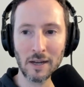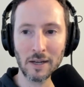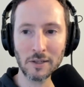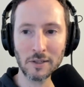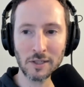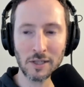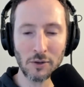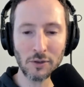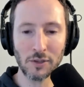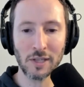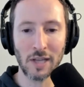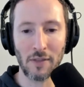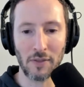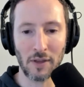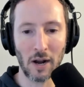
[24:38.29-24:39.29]
skill
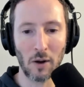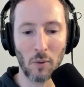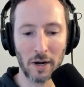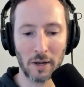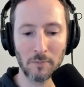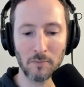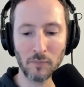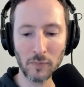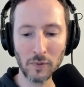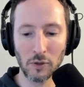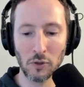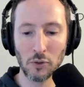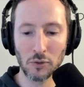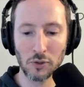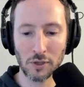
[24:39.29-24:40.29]
set that I want to
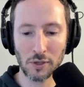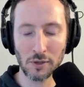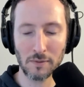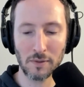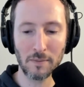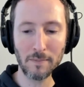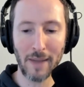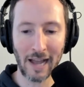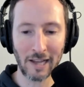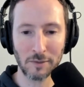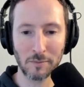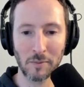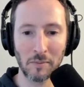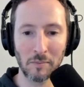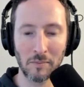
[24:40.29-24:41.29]
use to the
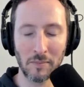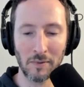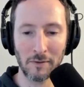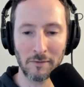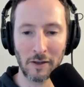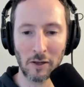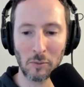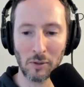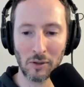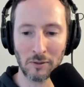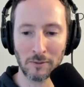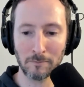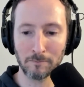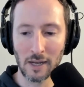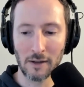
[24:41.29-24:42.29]
maximum
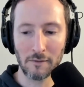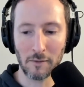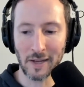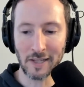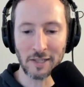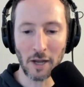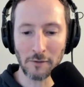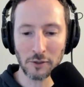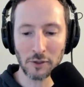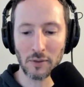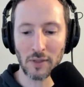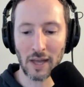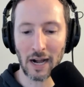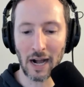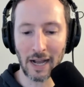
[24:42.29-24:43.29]
available for myself
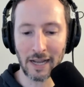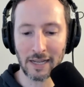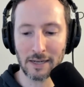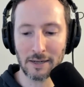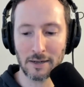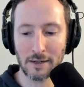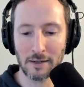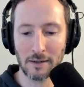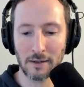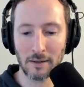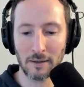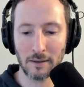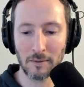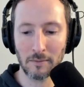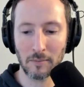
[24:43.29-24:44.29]
so that I can
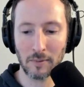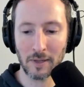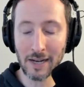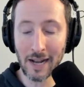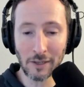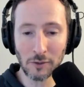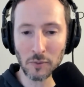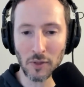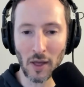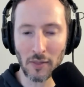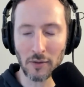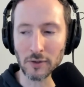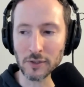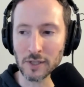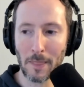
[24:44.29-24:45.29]
connect with
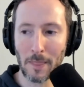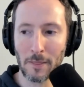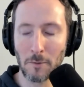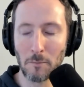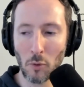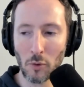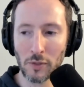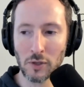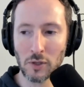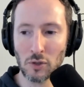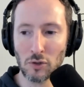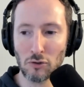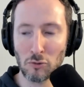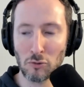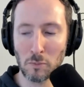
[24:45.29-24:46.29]
others. The more that
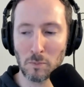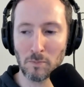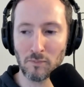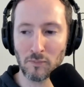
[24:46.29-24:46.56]
you